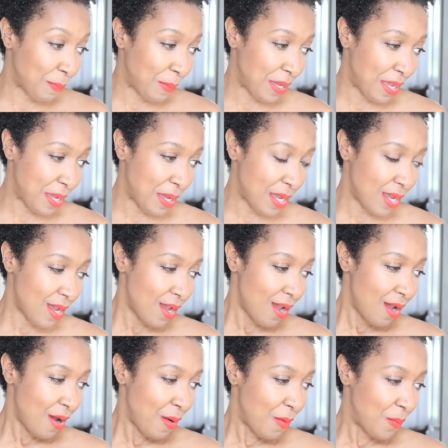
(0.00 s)
a pair
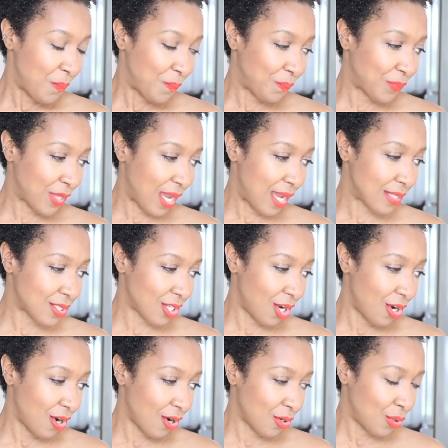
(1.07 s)
that
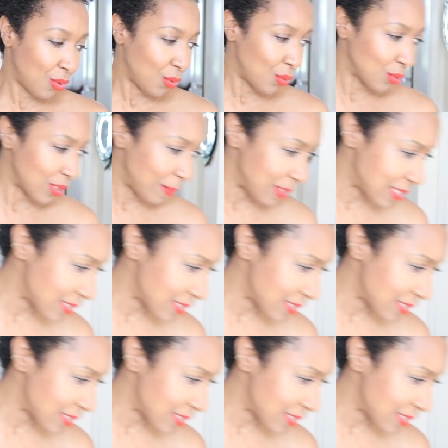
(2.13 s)
are called, let me